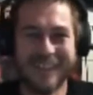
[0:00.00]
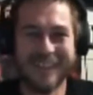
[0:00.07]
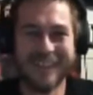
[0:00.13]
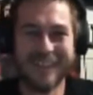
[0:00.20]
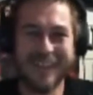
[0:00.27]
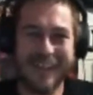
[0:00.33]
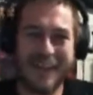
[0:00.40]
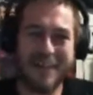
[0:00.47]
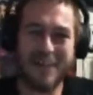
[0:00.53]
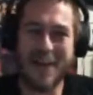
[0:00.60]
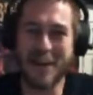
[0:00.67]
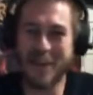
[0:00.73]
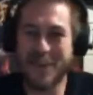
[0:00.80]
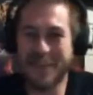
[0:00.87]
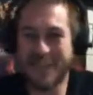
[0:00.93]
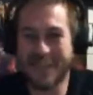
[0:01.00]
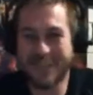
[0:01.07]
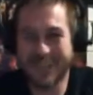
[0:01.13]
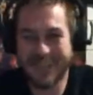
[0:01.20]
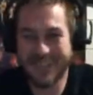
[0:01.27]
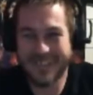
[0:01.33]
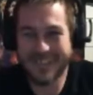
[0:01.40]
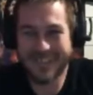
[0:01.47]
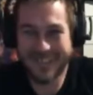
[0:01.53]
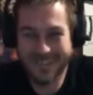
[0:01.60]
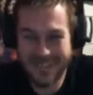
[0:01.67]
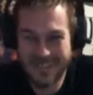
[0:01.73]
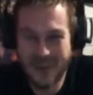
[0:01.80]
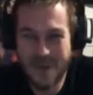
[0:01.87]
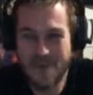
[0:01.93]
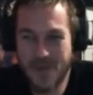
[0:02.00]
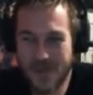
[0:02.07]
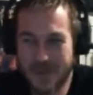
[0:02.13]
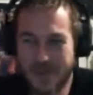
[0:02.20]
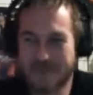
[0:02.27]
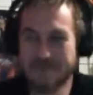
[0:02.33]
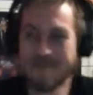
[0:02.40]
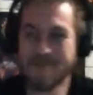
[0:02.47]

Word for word: Yeah, man. You go, Morgan.